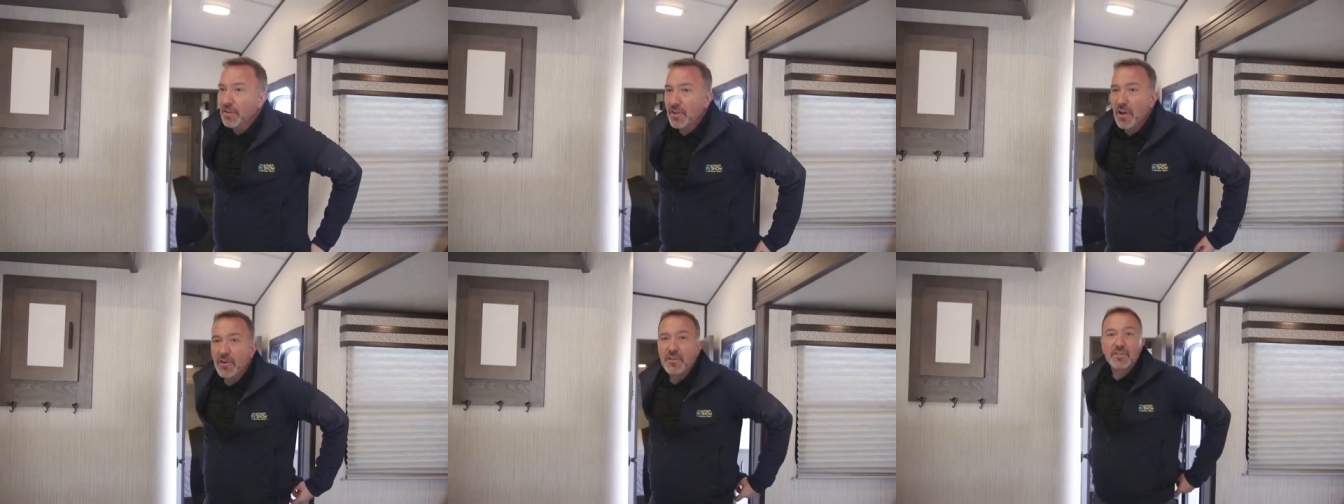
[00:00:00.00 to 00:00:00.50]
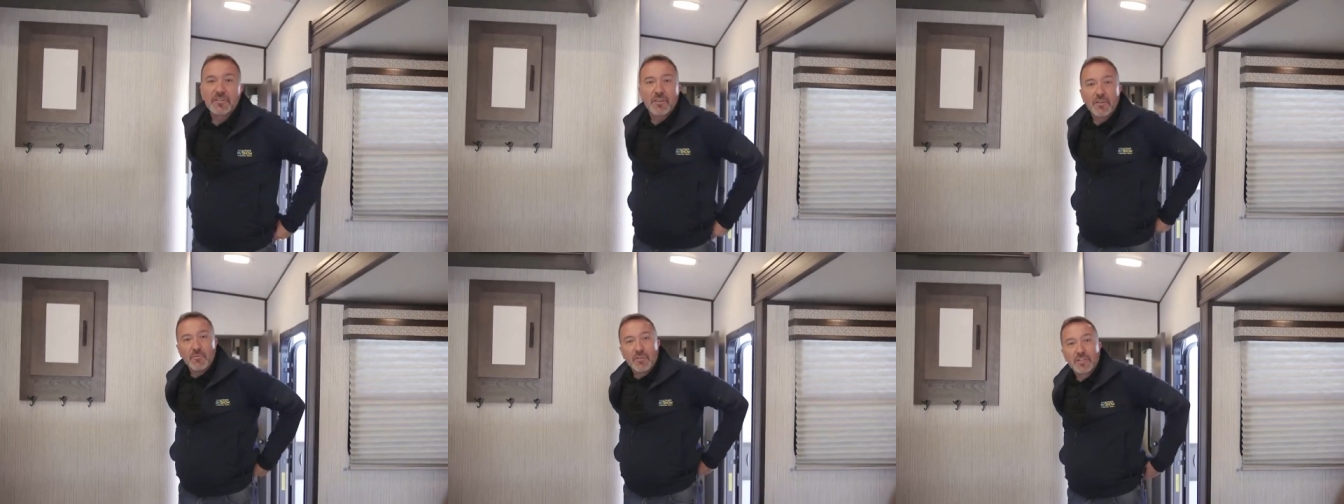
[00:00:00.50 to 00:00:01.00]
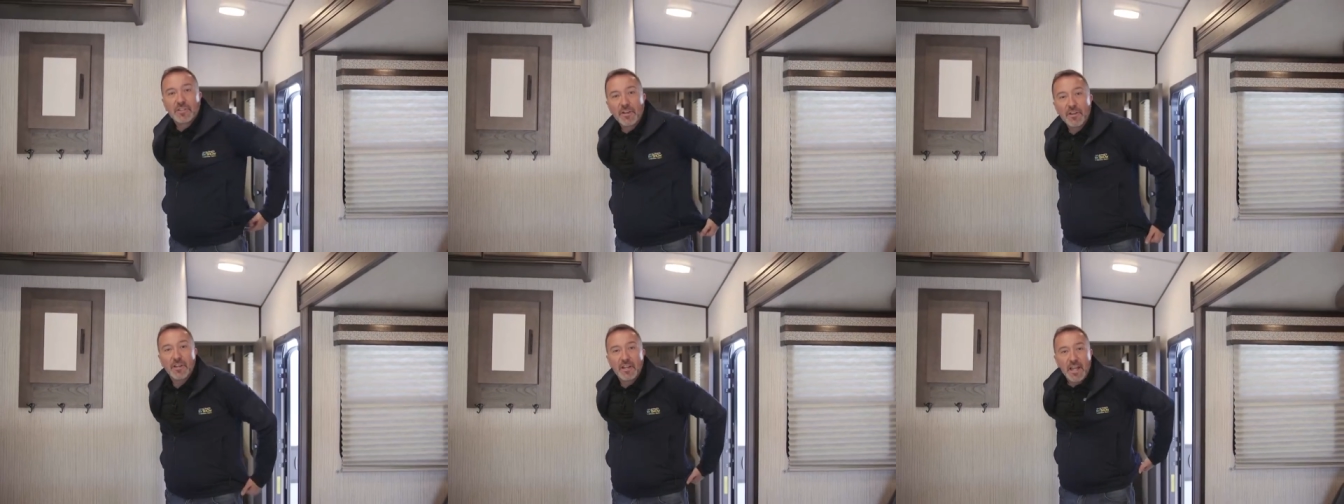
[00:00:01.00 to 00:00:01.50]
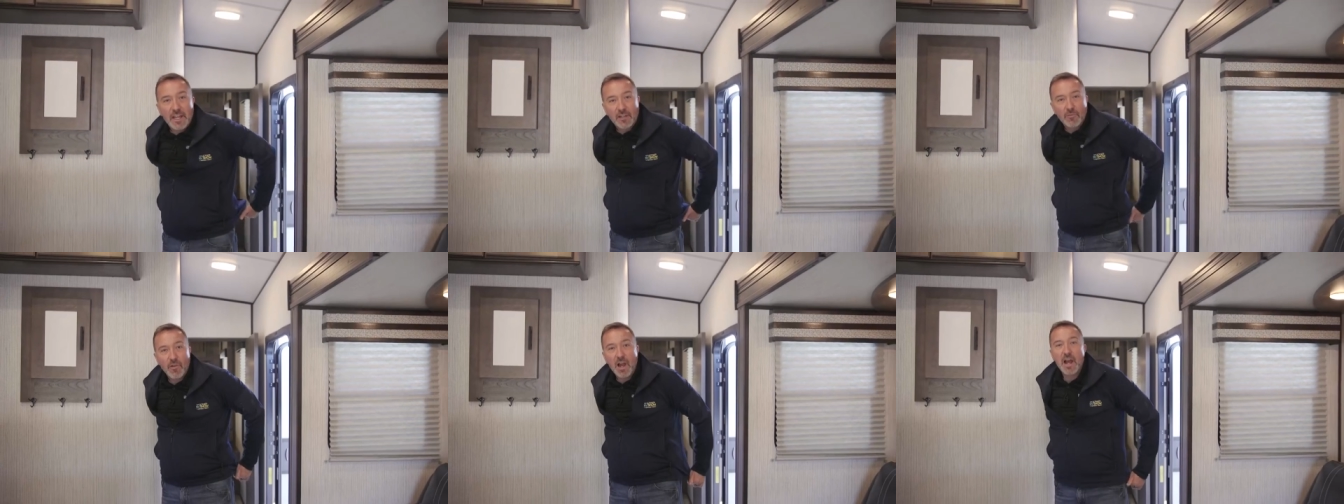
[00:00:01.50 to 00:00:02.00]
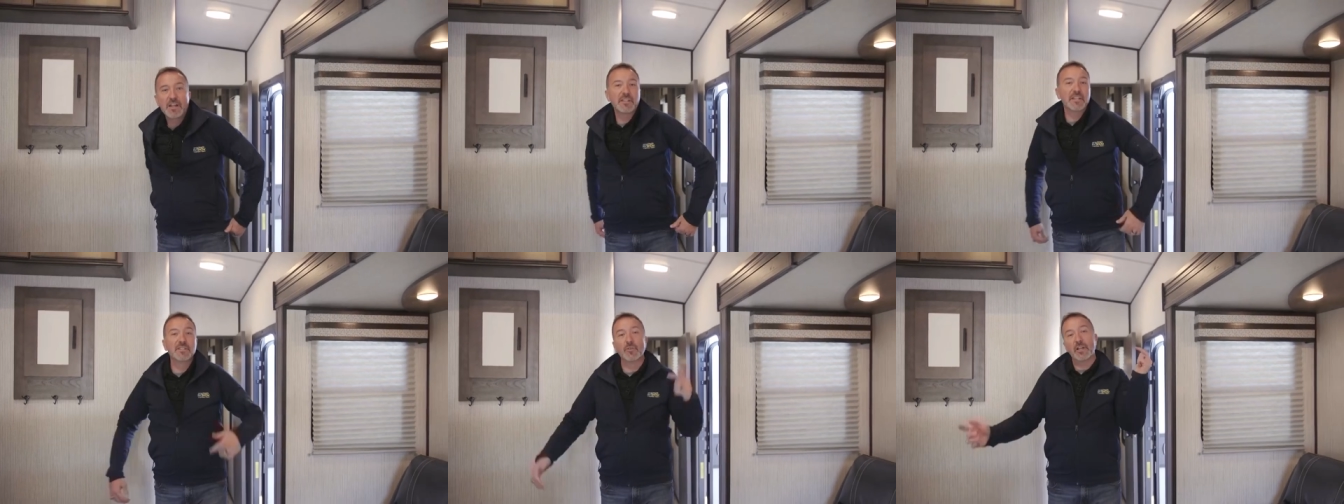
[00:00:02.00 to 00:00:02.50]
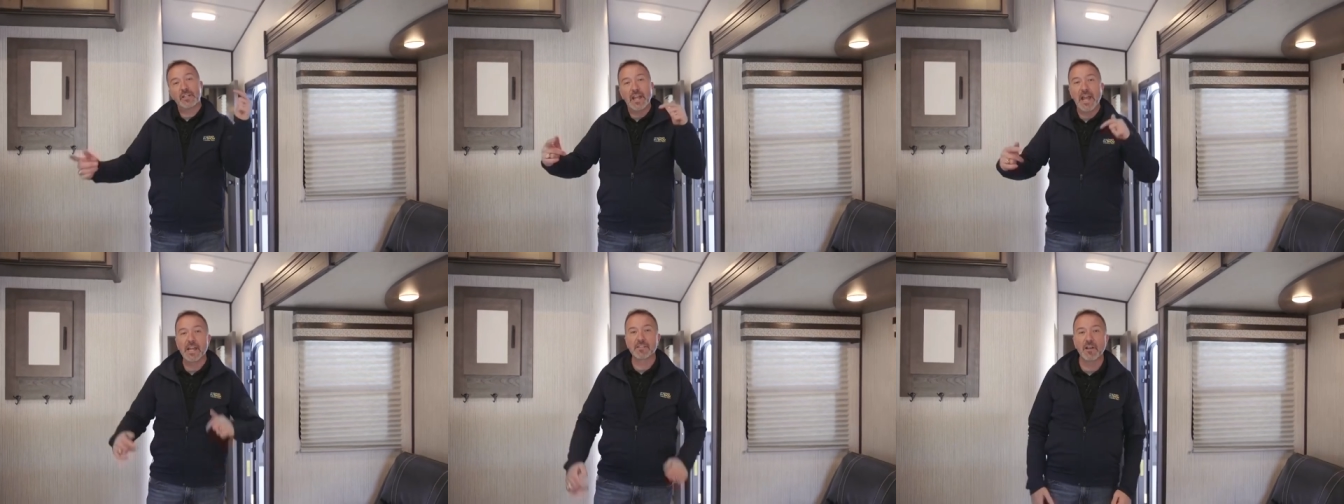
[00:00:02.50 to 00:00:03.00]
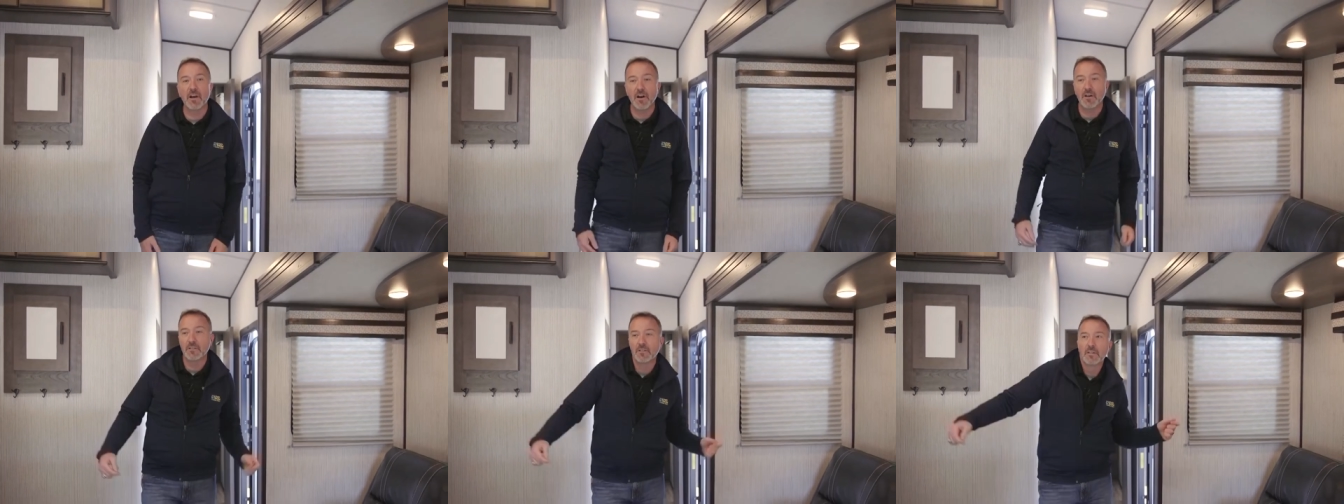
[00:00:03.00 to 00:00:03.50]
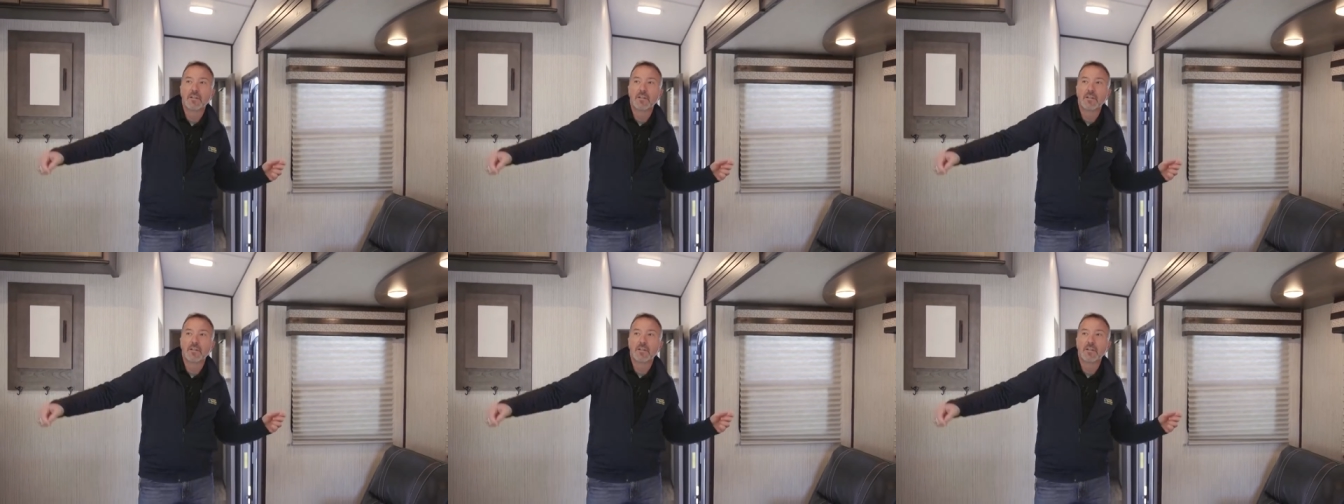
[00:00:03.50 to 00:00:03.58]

you know you're just gonna wanna turn that garage into a dance hall.